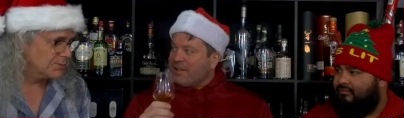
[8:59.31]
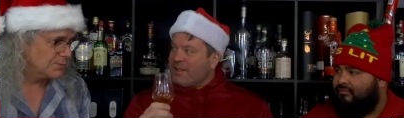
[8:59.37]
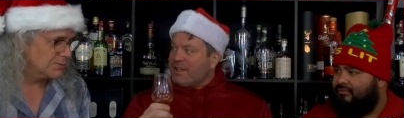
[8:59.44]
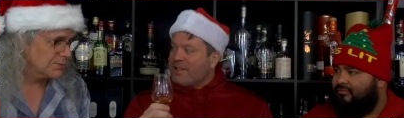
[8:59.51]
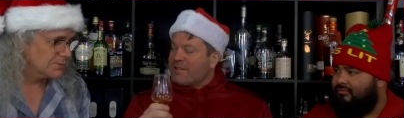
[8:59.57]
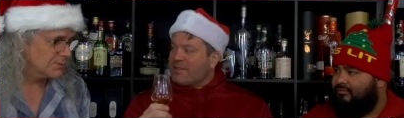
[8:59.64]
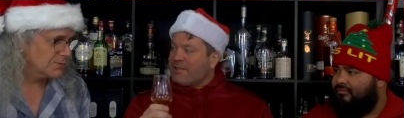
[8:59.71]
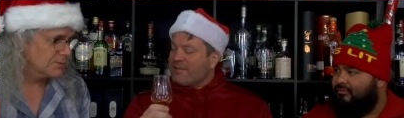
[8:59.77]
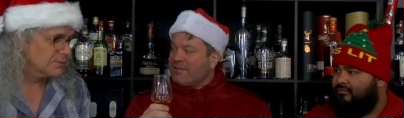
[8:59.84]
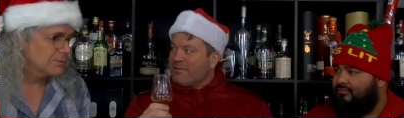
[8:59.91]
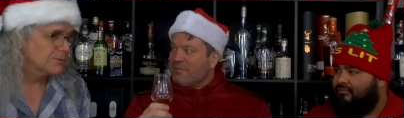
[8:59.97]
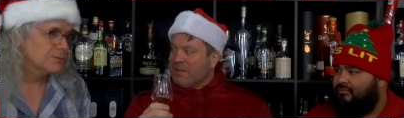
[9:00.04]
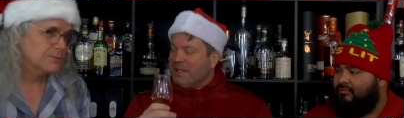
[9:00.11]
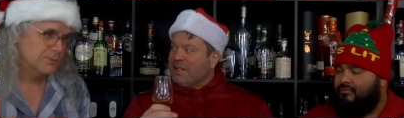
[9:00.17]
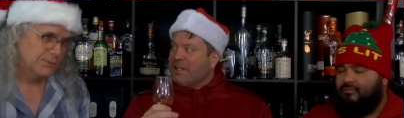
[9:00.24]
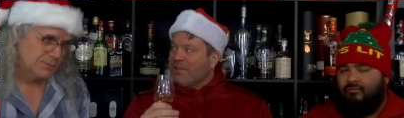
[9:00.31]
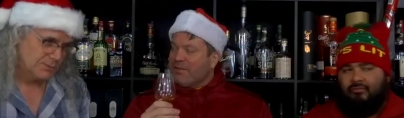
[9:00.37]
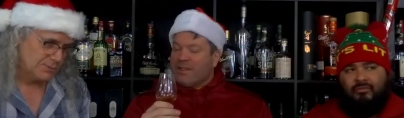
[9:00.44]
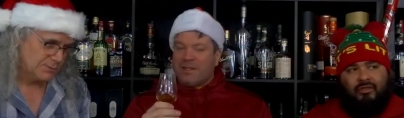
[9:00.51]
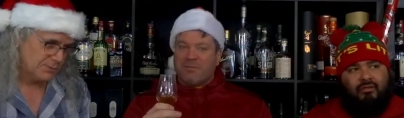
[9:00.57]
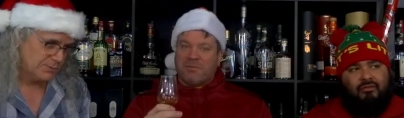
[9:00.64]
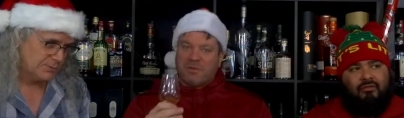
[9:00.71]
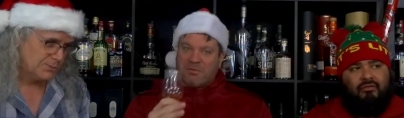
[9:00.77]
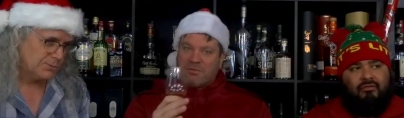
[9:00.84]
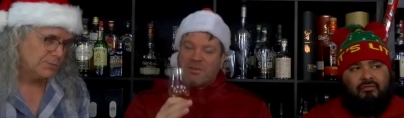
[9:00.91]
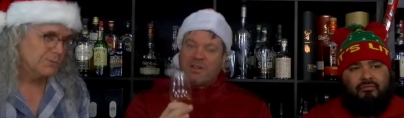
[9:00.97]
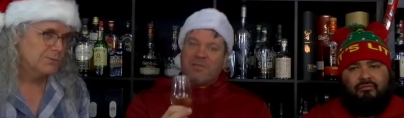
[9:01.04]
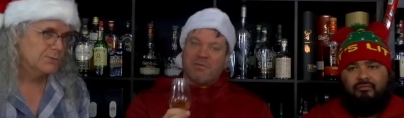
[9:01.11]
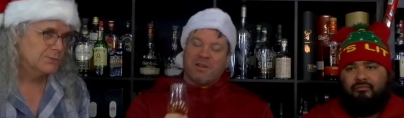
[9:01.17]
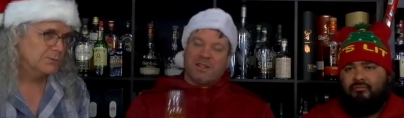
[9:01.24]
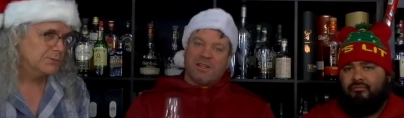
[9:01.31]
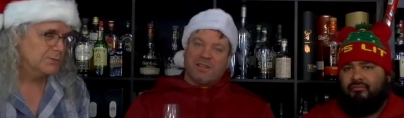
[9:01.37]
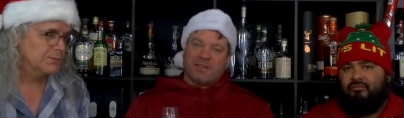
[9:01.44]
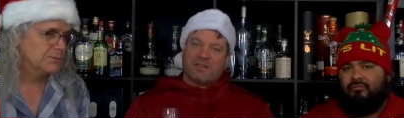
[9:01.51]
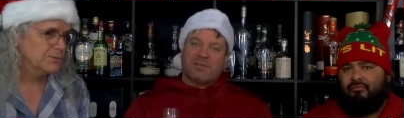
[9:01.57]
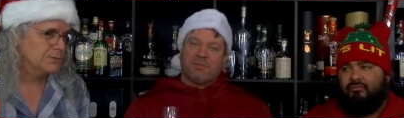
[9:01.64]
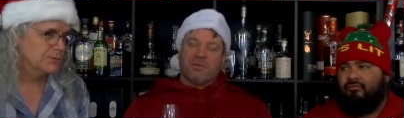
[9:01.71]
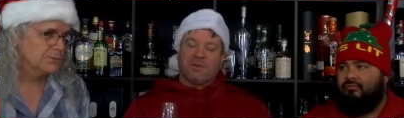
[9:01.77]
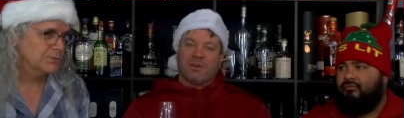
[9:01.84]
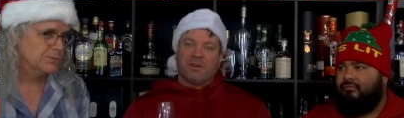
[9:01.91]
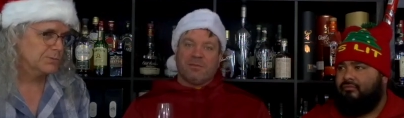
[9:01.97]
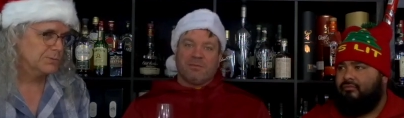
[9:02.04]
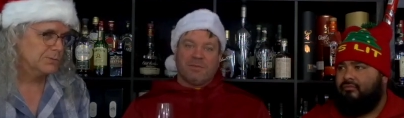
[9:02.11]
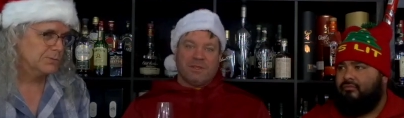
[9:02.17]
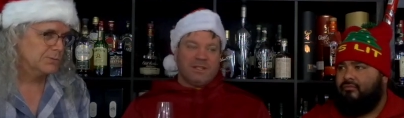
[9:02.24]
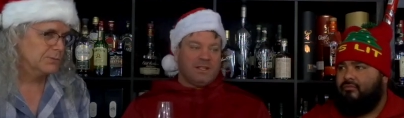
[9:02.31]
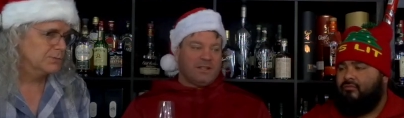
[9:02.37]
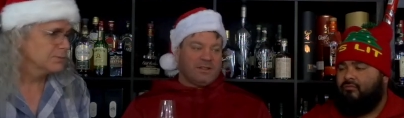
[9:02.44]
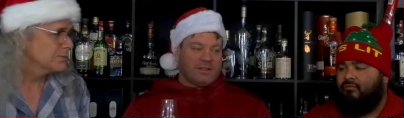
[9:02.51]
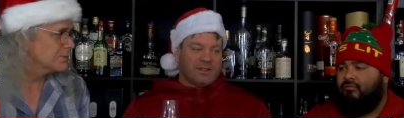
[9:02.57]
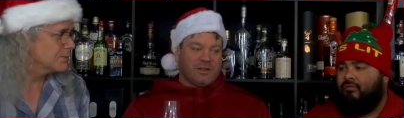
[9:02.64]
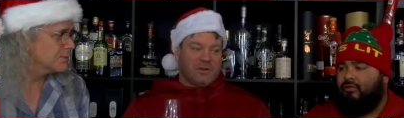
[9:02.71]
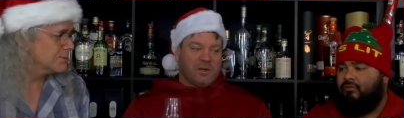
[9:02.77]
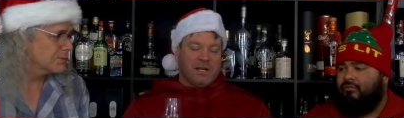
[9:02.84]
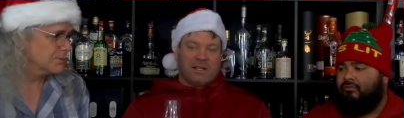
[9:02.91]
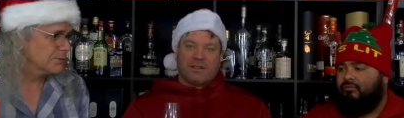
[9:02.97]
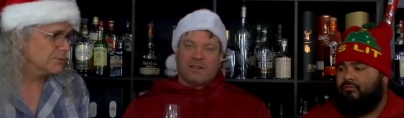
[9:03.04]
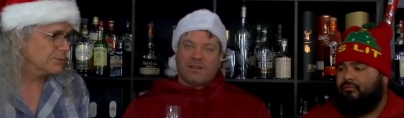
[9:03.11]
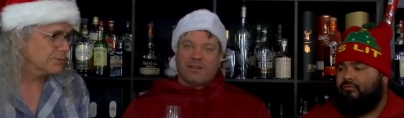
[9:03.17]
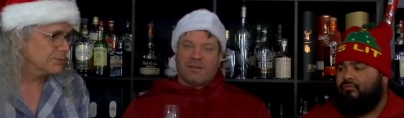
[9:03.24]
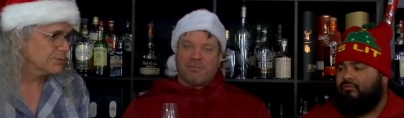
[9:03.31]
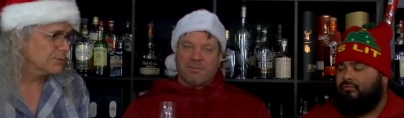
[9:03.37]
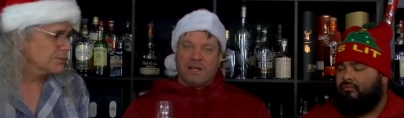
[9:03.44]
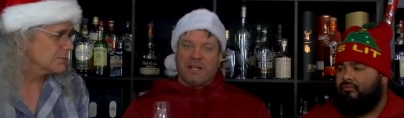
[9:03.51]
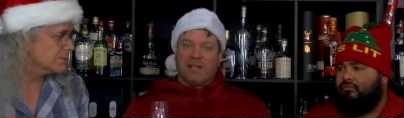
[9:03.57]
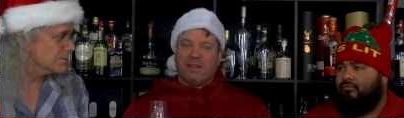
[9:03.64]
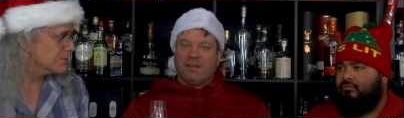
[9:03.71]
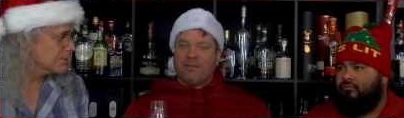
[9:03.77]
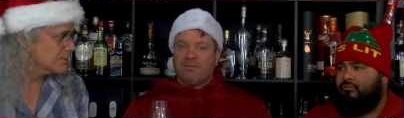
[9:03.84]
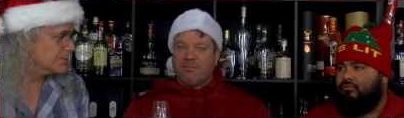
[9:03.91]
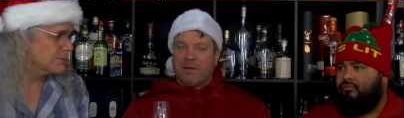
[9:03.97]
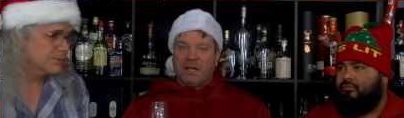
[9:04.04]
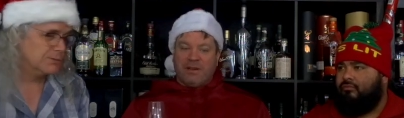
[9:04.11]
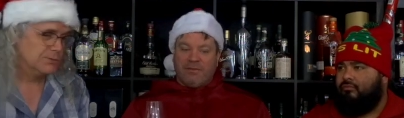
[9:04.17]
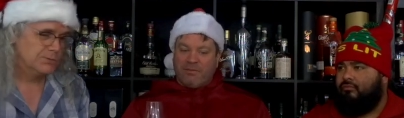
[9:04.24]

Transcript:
Speaker 1: to us. We love them. We really want you to support them. To go out there and buy buy